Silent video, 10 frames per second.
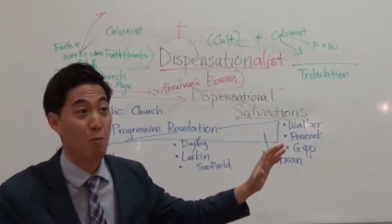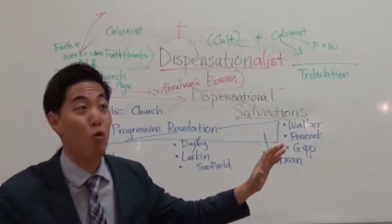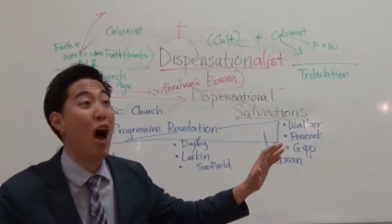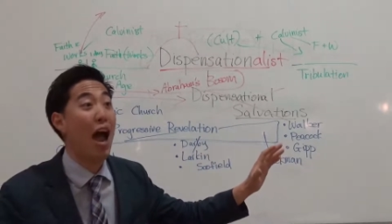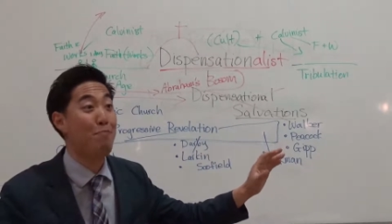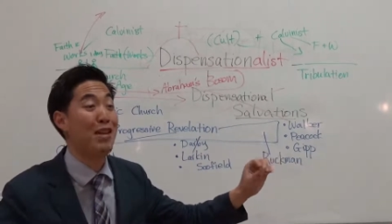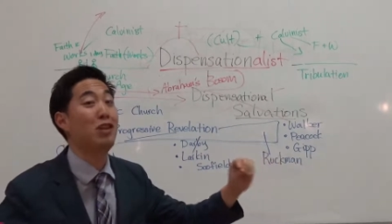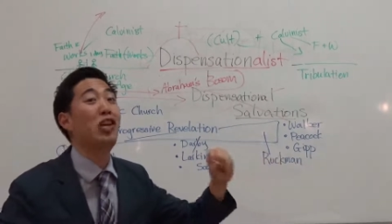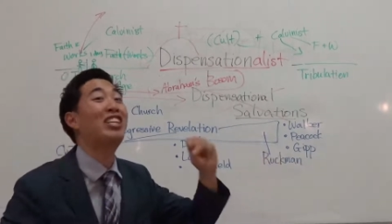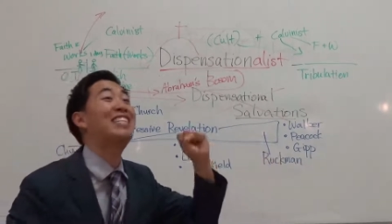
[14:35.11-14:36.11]
Why?
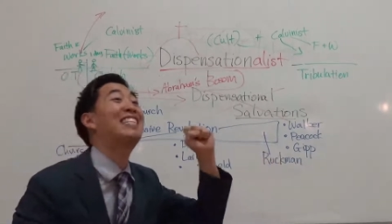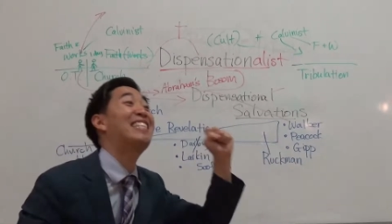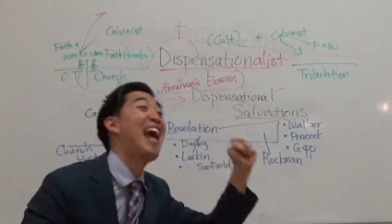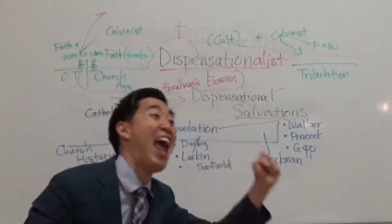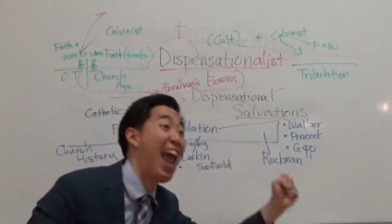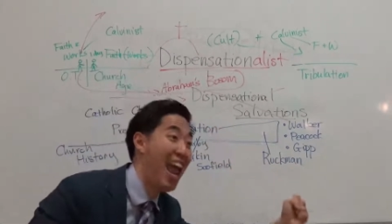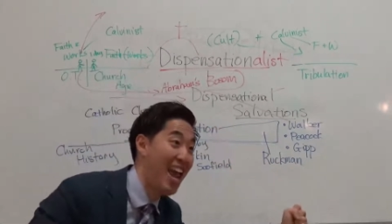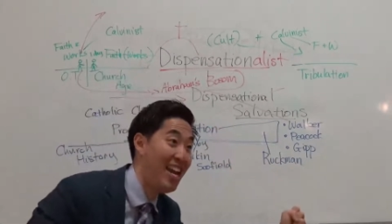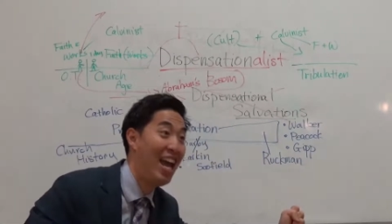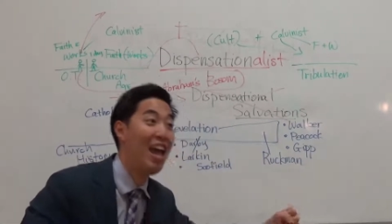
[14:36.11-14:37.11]
Because it
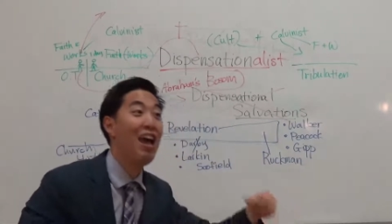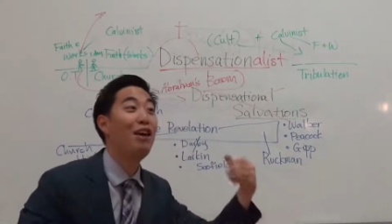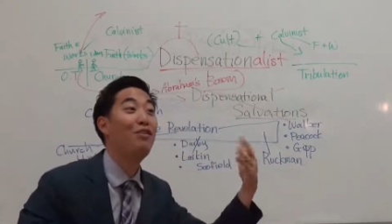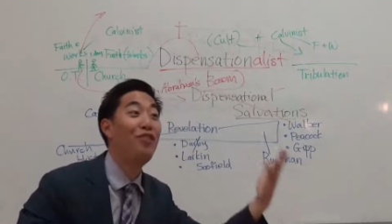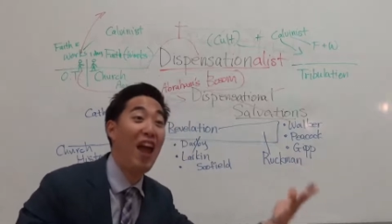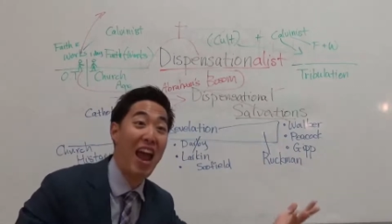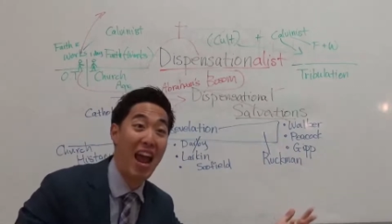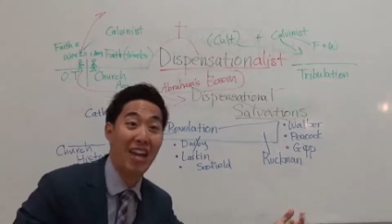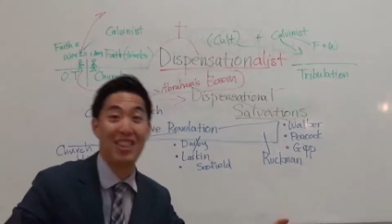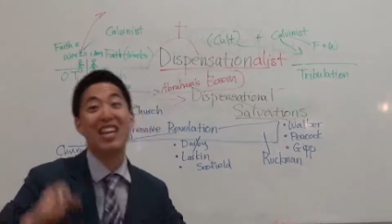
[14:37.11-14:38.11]
said
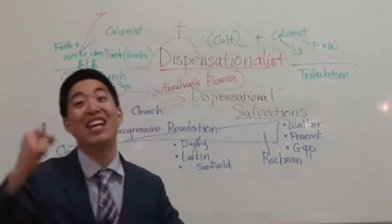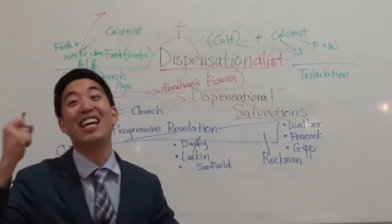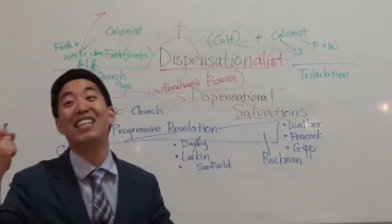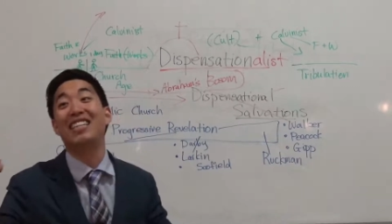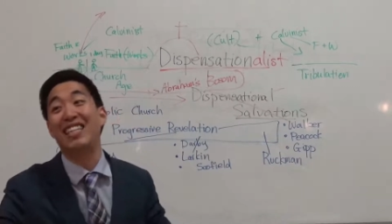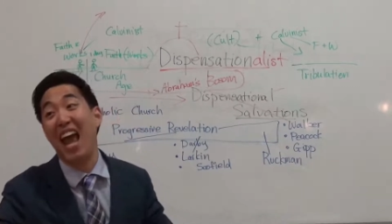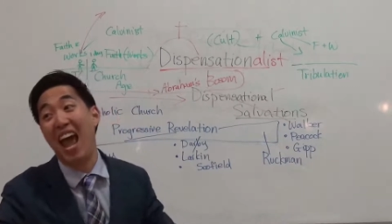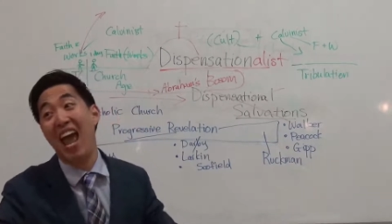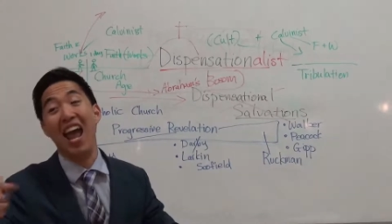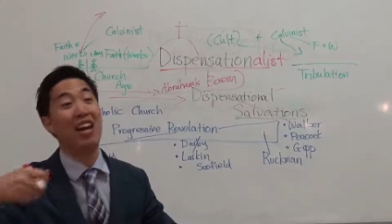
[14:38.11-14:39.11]
faith is
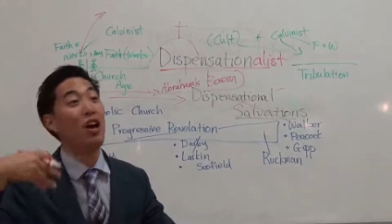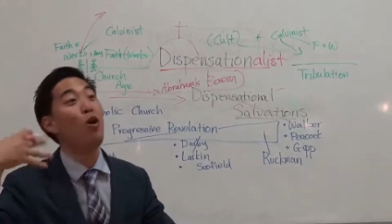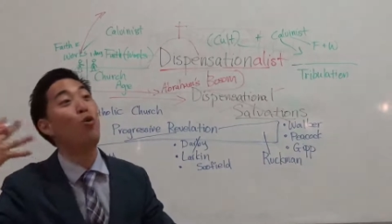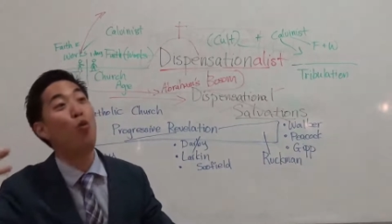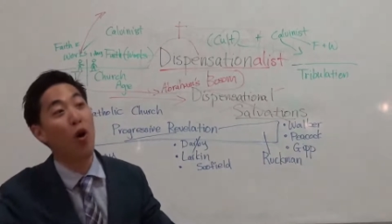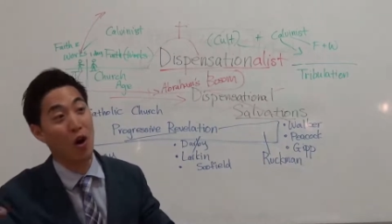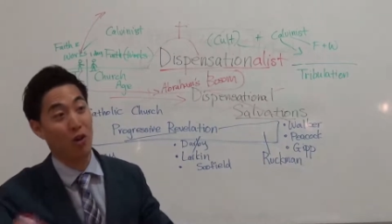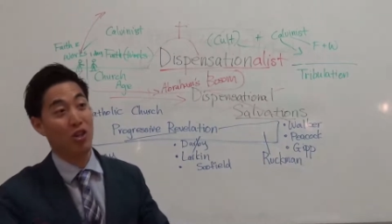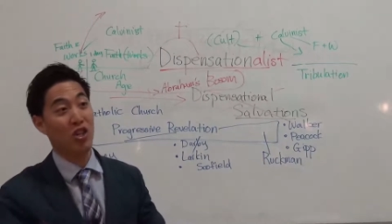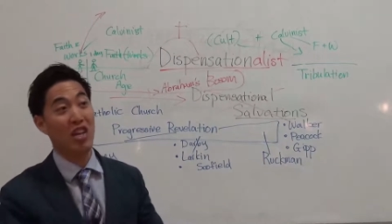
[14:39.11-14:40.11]
said
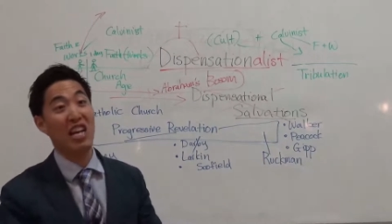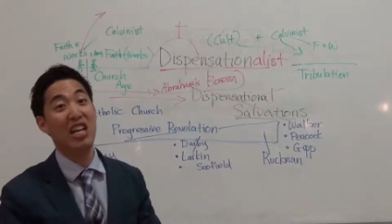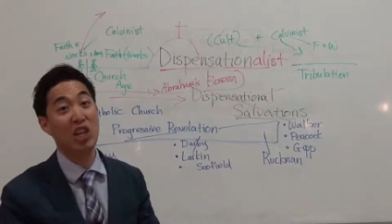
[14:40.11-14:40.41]
works. It